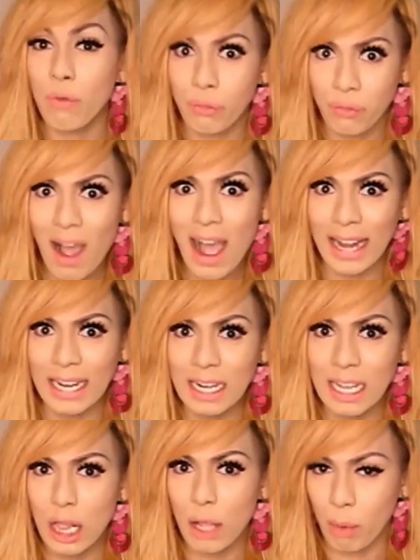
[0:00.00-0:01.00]

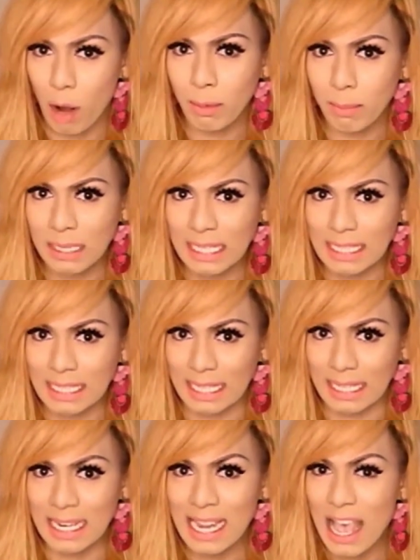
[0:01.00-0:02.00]
Find the
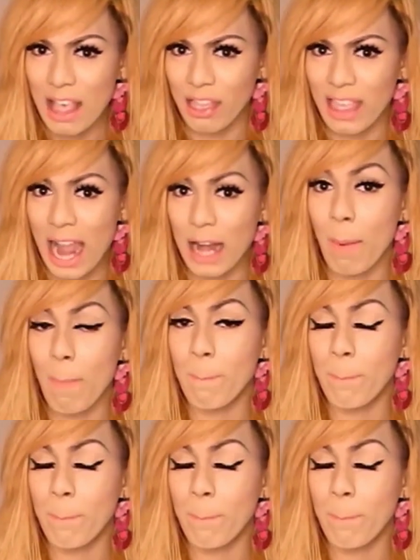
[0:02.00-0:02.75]
probability that